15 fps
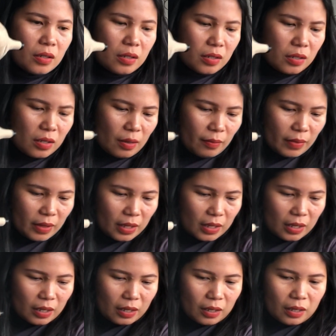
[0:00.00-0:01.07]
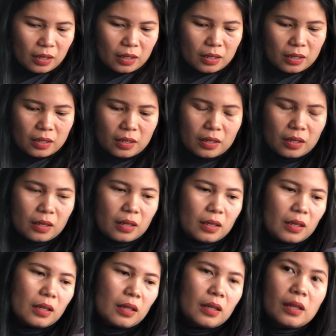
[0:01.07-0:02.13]
something
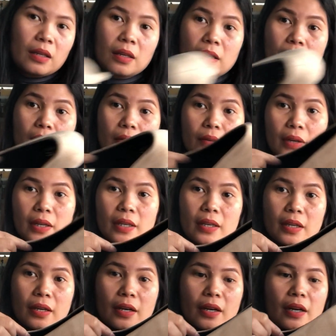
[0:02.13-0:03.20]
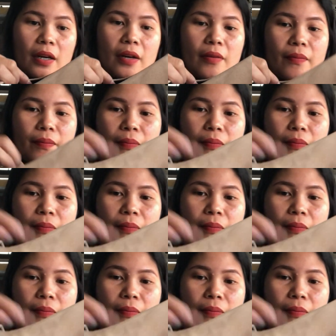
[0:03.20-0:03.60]
right here.